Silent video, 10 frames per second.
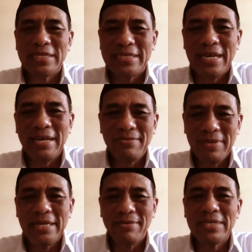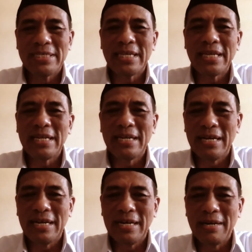Yeah, we still
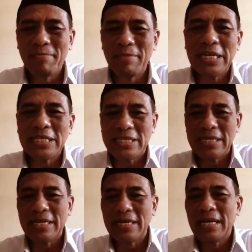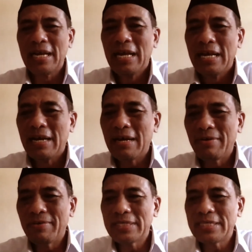manage the
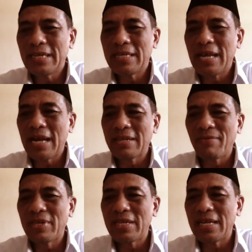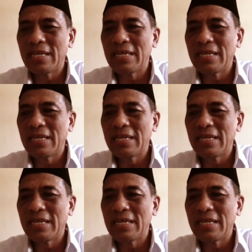the activity in the